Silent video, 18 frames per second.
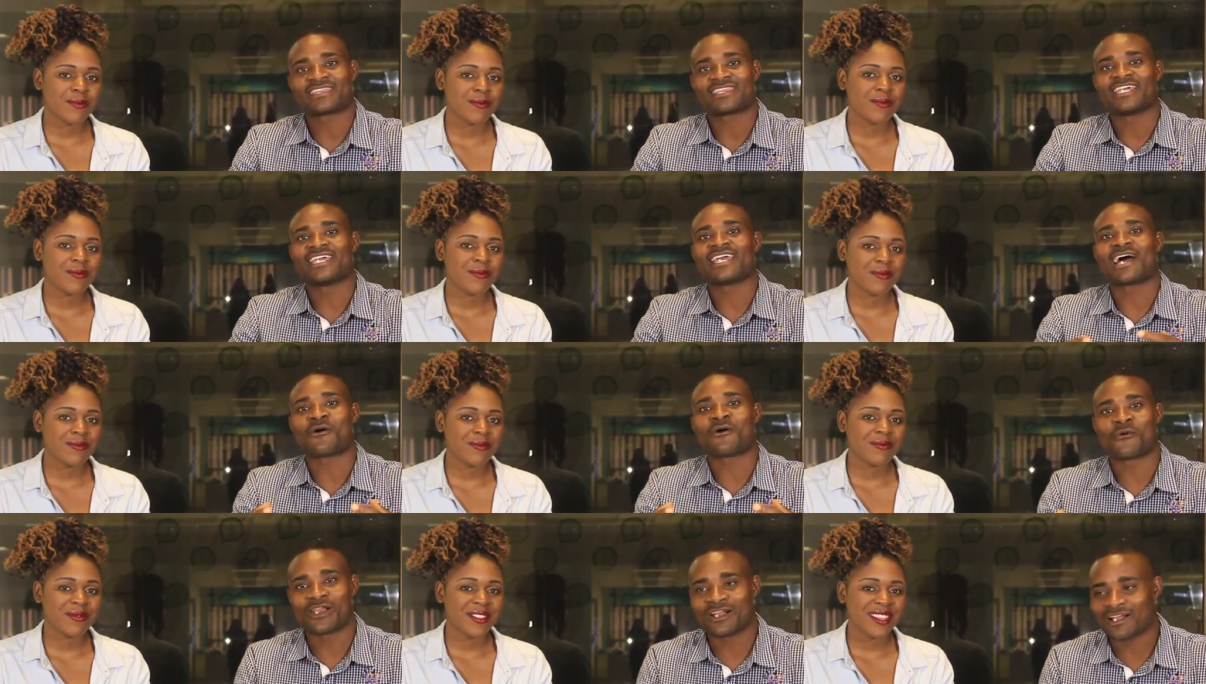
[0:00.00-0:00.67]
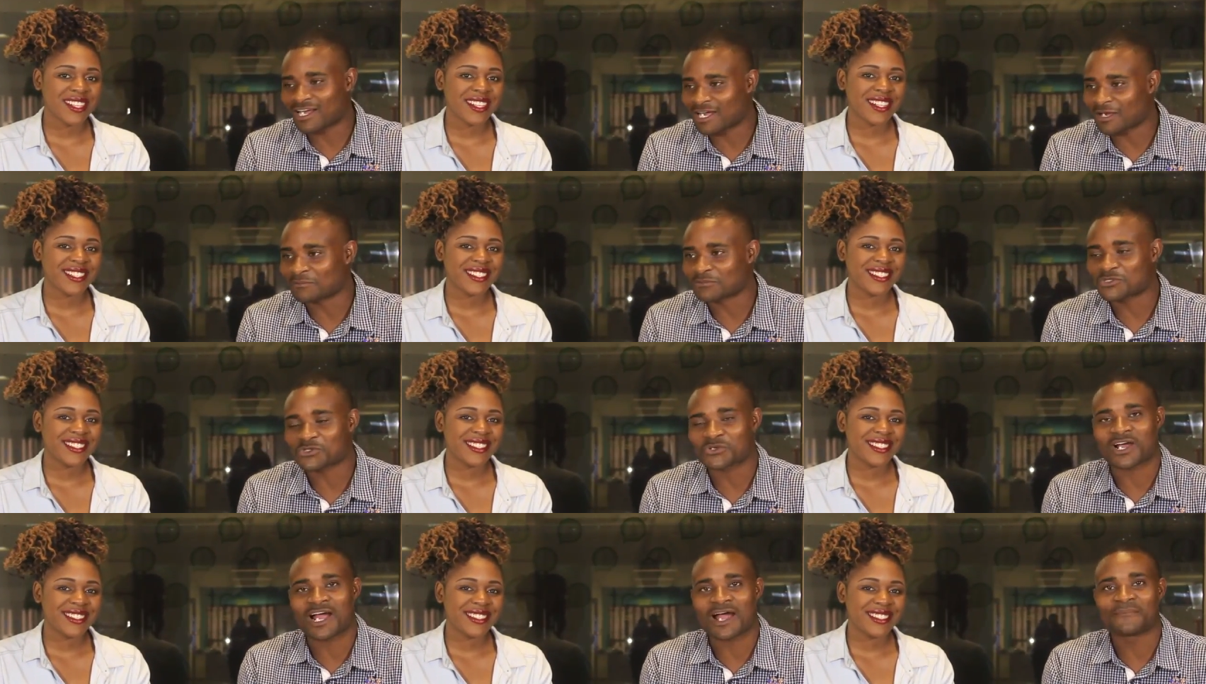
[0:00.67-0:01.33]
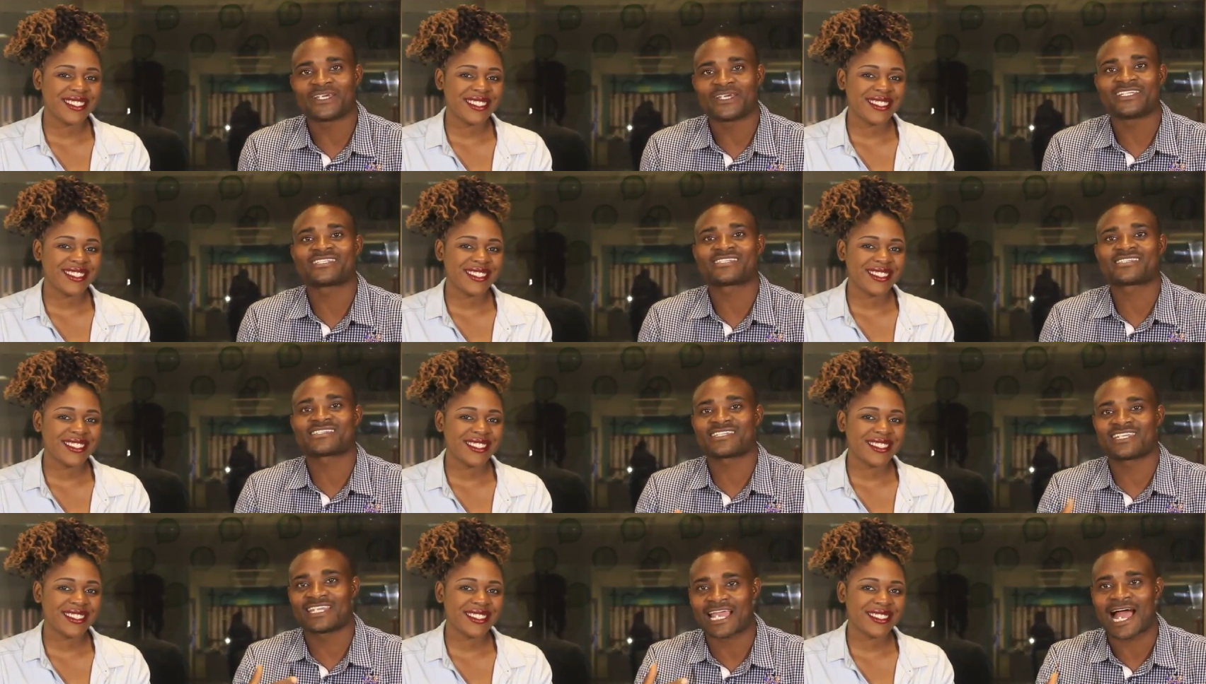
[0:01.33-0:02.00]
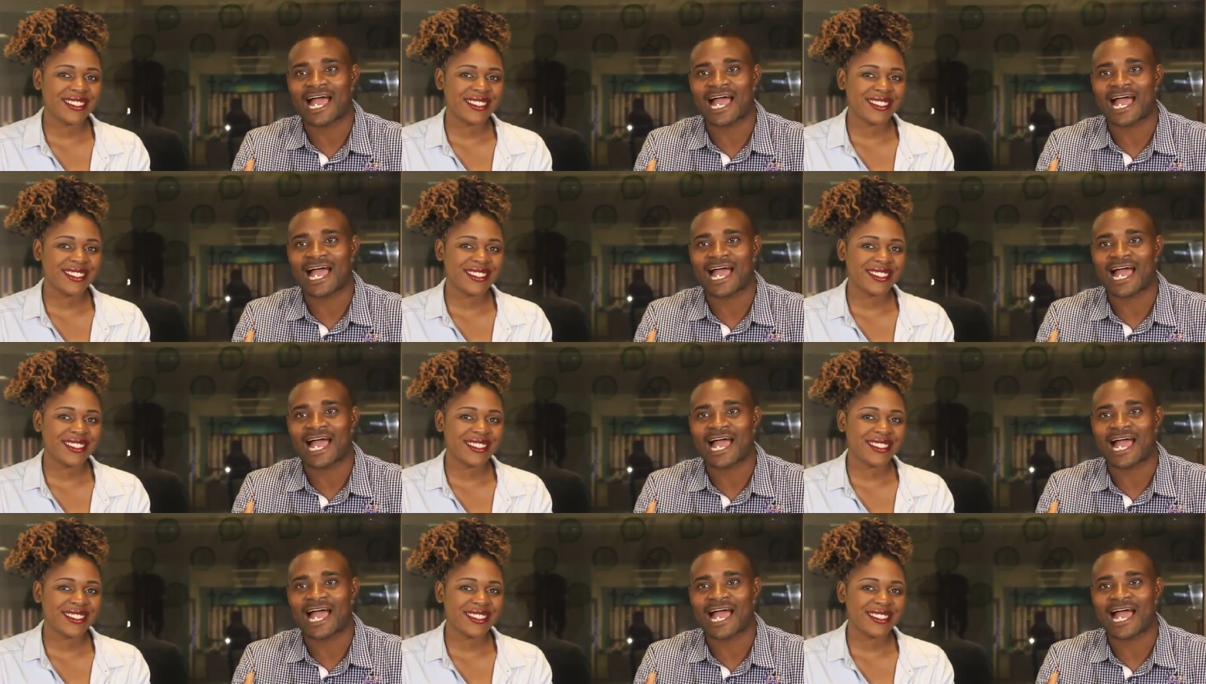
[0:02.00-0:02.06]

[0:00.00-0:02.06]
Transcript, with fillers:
Speaker 1: they are welcome to come and see